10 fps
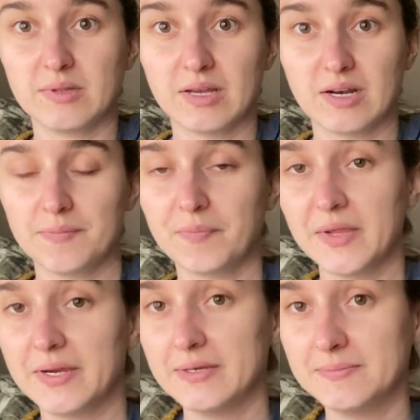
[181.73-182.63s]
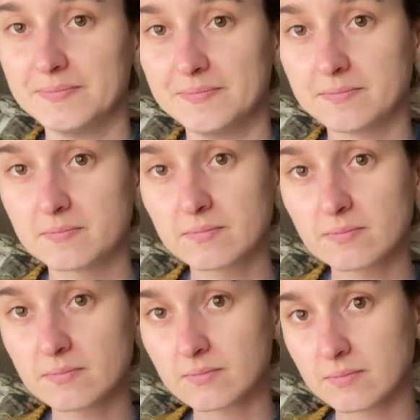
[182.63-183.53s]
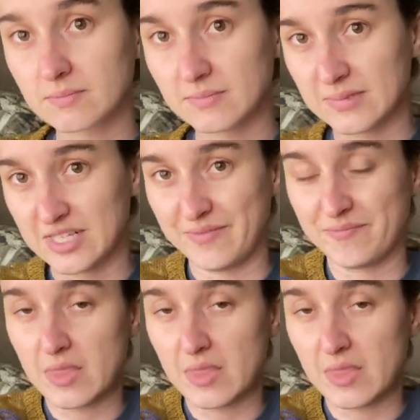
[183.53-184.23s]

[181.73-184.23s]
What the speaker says: without it. Let's see.